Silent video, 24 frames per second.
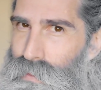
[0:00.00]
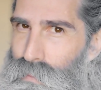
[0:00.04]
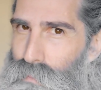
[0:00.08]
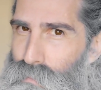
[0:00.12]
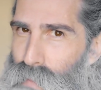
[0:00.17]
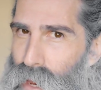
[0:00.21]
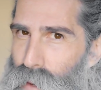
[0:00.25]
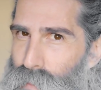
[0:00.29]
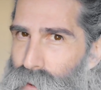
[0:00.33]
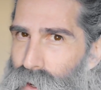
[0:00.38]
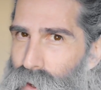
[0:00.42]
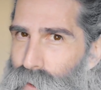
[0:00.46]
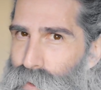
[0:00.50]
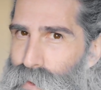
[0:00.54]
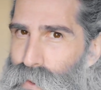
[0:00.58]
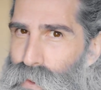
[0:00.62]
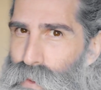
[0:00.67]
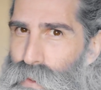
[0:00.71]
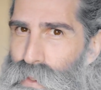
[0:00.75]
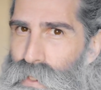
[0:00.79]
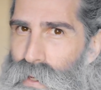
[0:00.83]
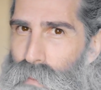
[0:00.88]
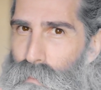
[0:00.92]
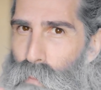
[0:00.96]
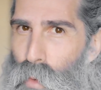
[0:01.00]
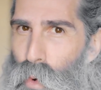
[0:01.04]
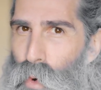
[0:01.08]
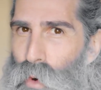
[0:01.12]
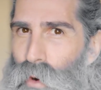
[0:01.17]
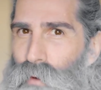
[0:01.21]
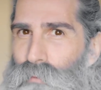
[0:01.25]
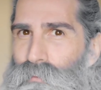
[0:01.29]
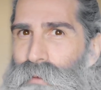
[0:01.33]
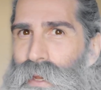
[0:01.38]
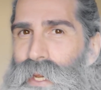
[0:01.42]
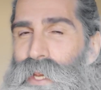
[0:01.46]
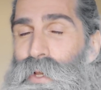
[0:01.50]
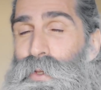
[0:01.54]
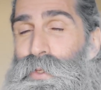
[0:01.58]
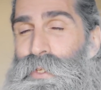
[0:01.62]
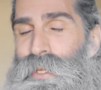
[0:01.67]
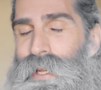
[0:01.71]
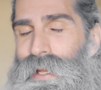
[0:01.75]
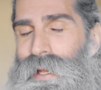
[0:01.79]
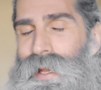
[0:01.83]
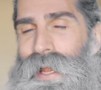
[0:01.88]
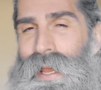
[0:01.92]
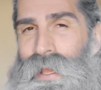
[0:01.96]
Maybe I'll do some more videos
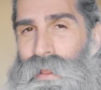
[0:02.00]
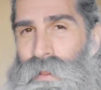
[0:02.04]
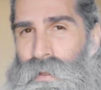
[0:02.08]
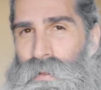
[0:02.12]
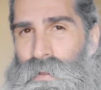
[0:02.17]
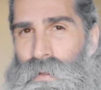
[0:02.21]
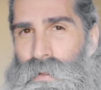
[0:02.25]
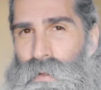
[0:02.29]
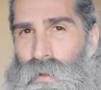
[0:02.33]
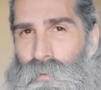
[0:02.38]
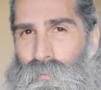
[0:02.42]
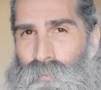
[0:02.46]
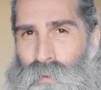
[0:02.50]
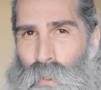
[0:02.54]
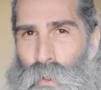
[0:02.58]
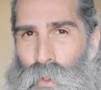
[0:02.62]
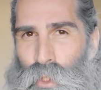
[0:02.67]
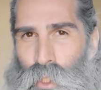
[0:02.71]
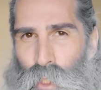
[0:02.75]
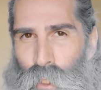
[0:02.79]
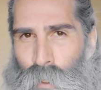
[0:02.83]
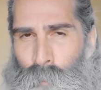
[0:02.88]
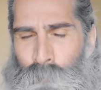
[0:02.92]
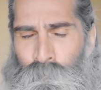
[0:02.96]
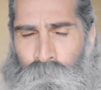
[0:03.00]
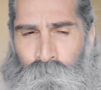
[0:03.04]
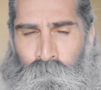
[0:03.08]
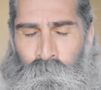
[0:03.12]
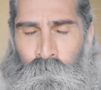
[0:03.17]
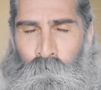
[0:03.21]
like this in the future.